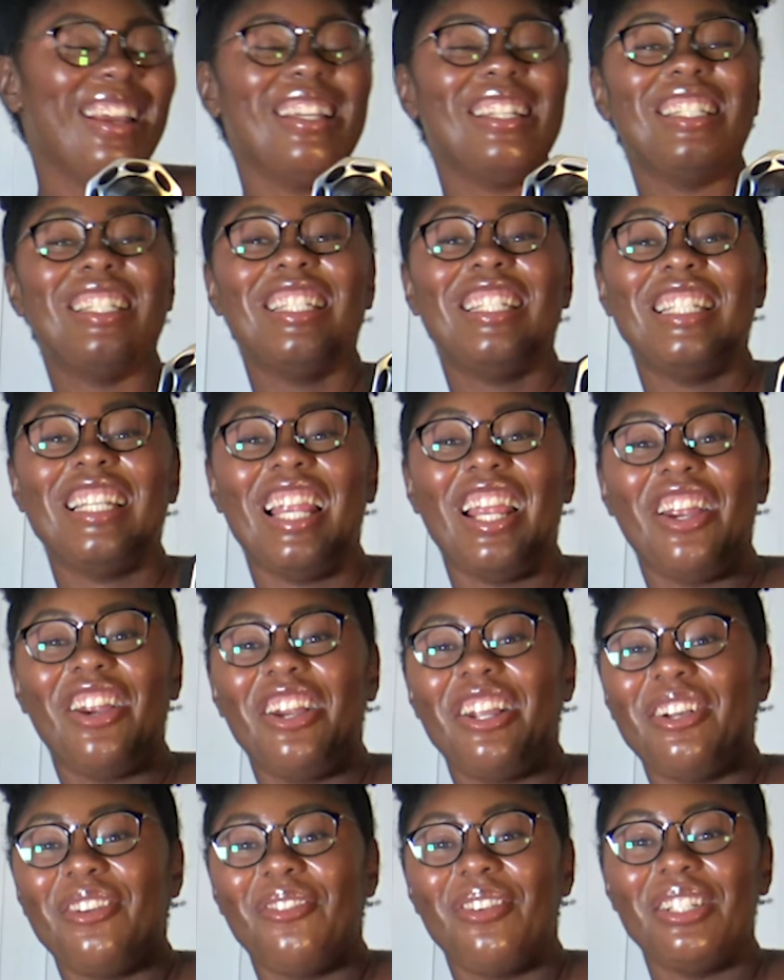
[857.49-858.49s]

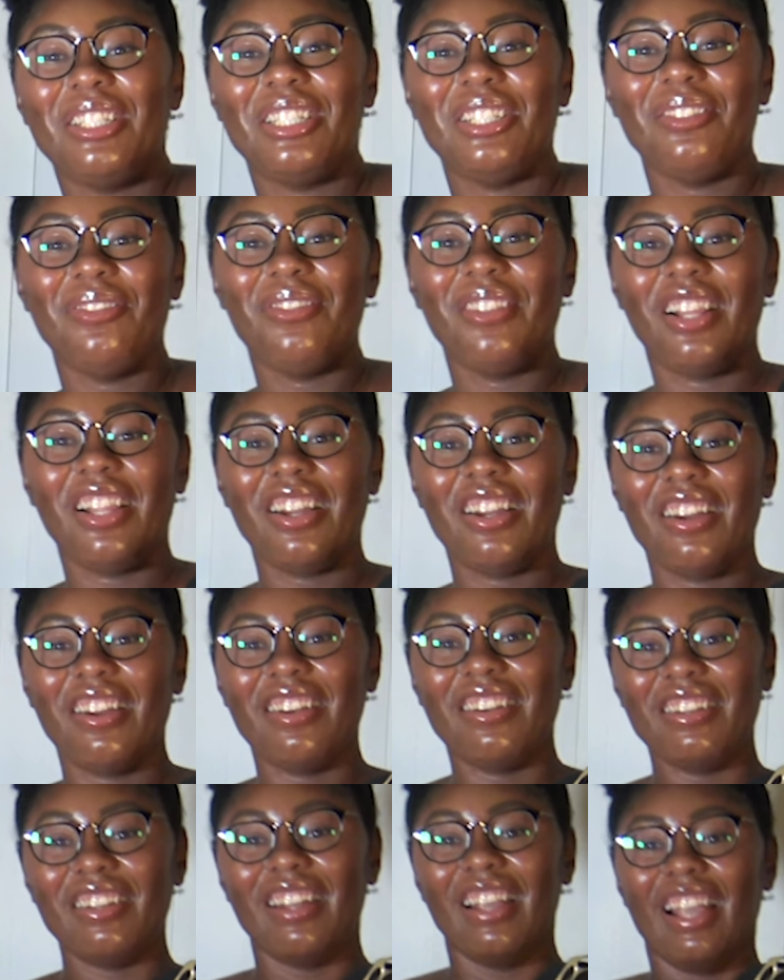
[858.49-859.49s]
Sharing what you've
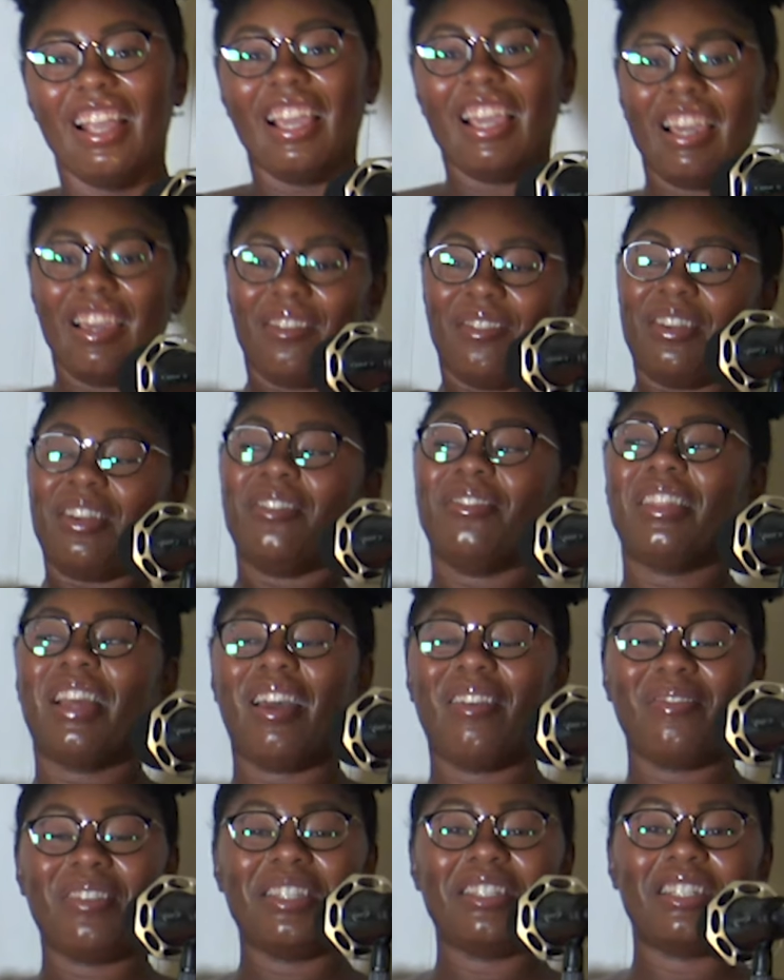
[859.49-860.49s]
learned, even if
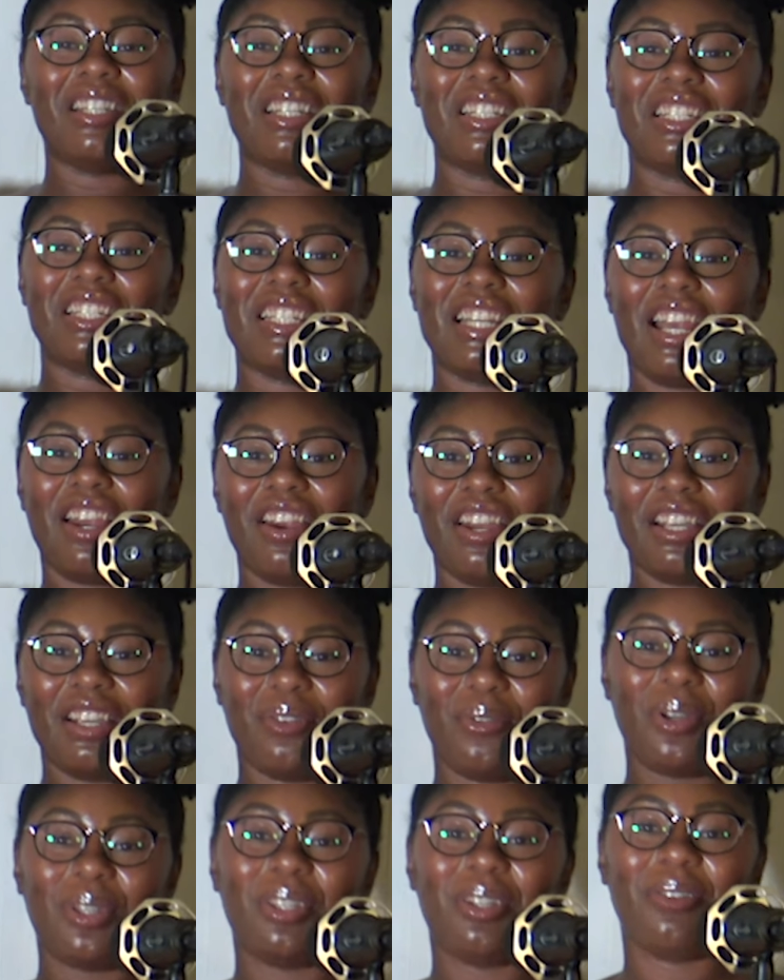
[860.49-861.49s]
that means just sharing
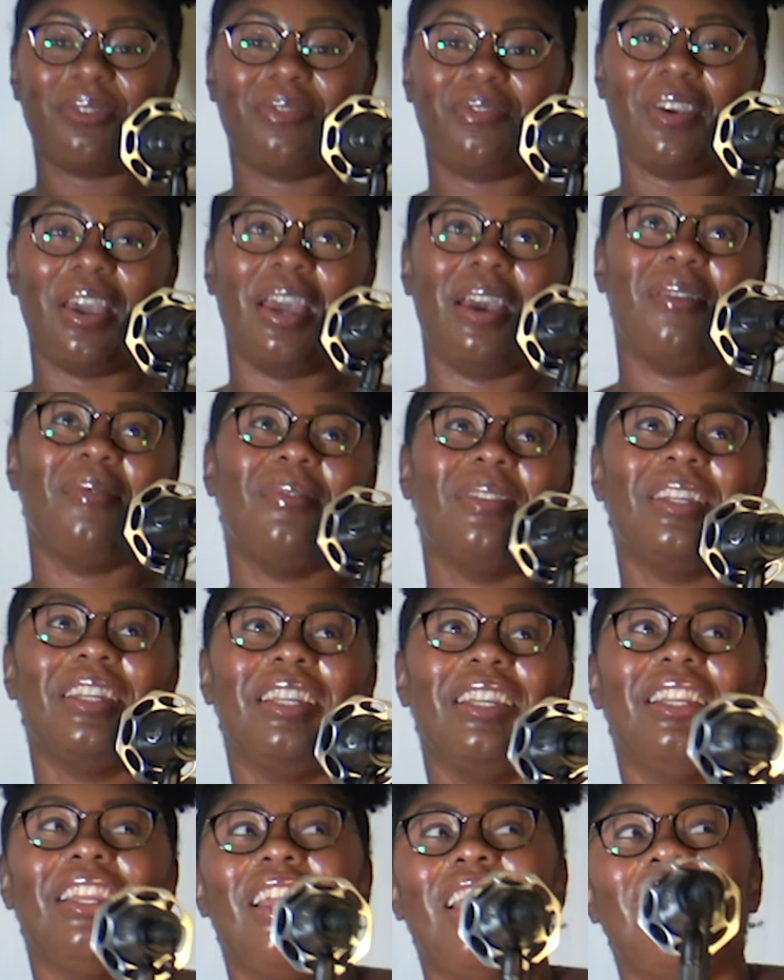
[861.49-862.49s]
it with your
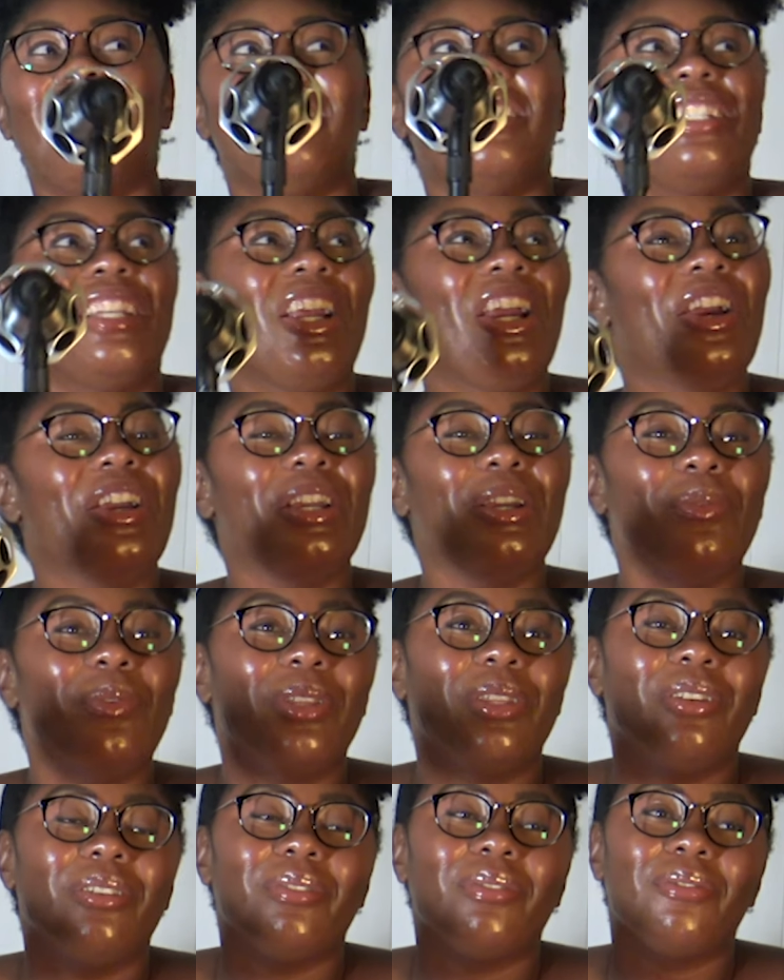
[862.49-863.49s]
family, sharing it
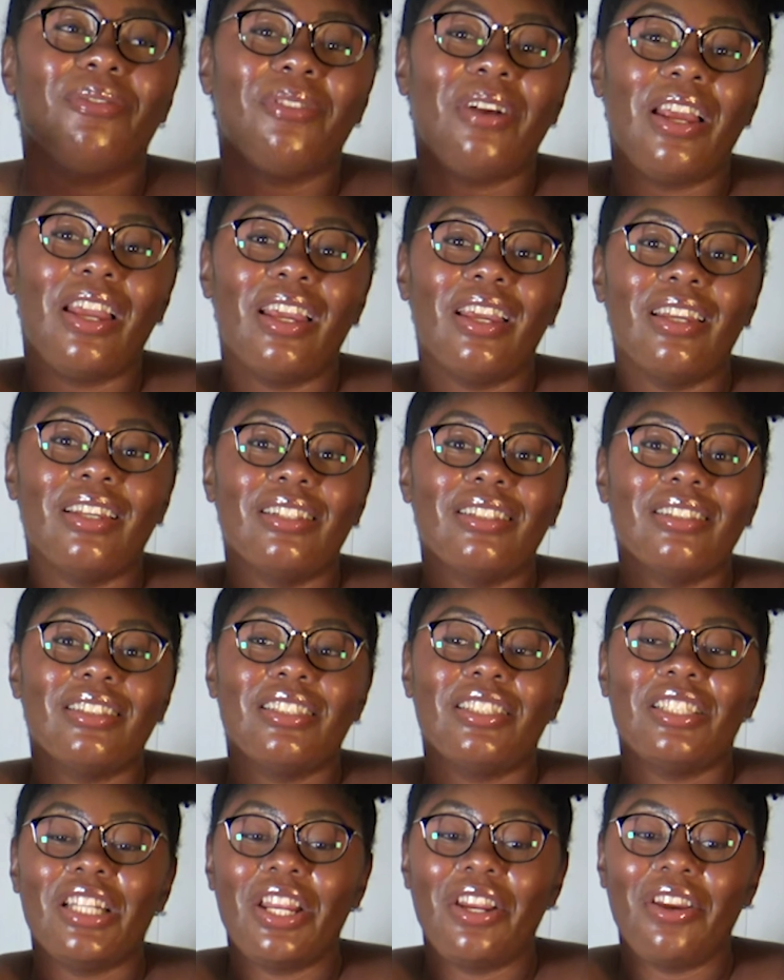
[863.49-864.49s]
with your
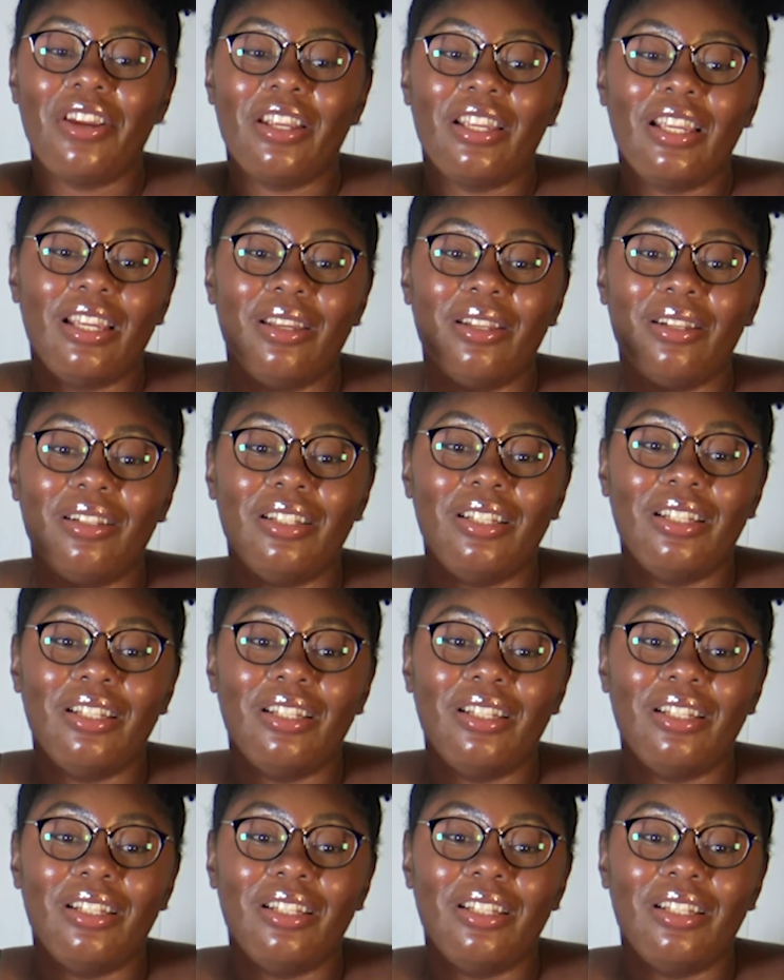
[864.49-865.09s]
friends, sharing it,